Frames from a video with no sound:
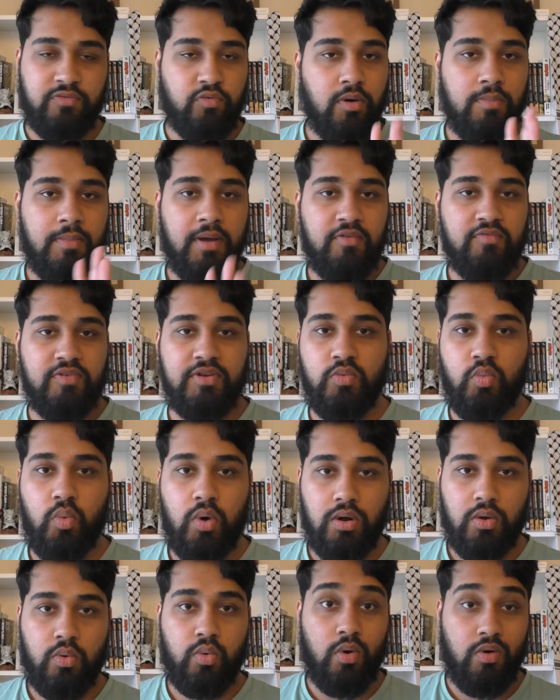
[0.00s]
for I might read
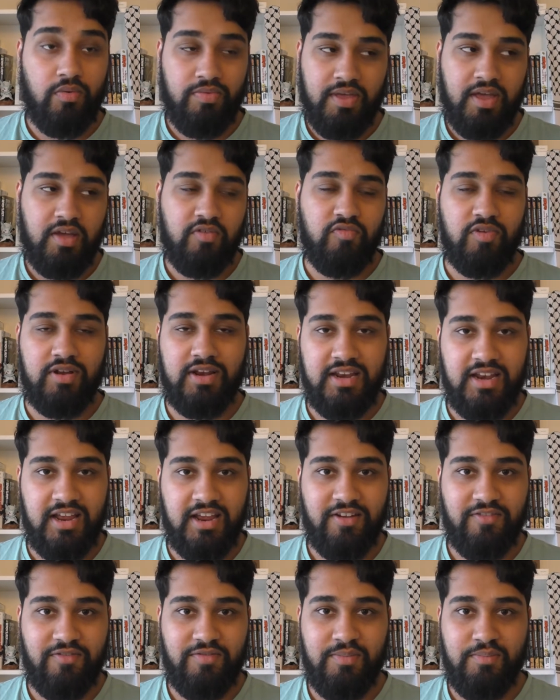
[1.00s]
one quote that I really
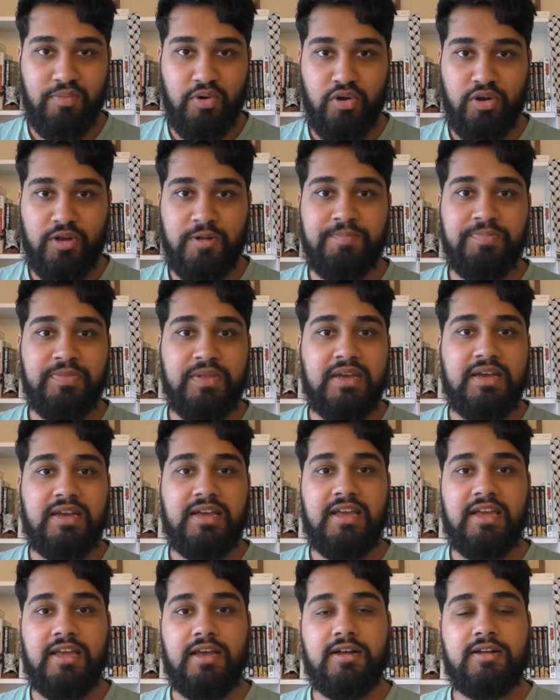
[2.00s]
like from the book
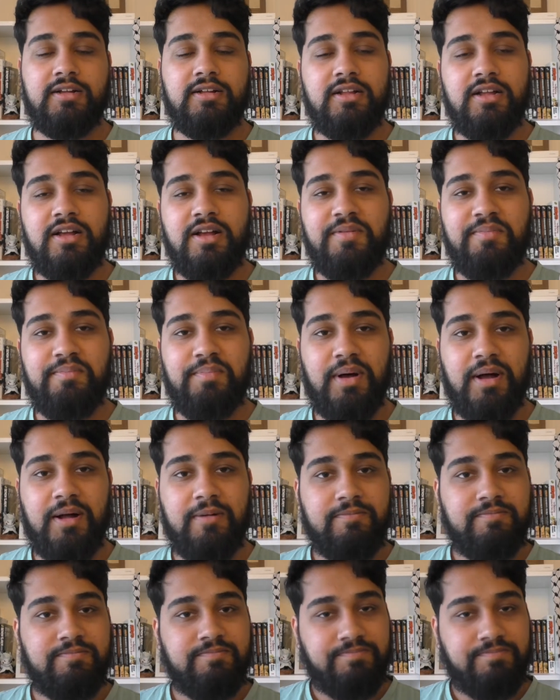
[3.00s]
here. But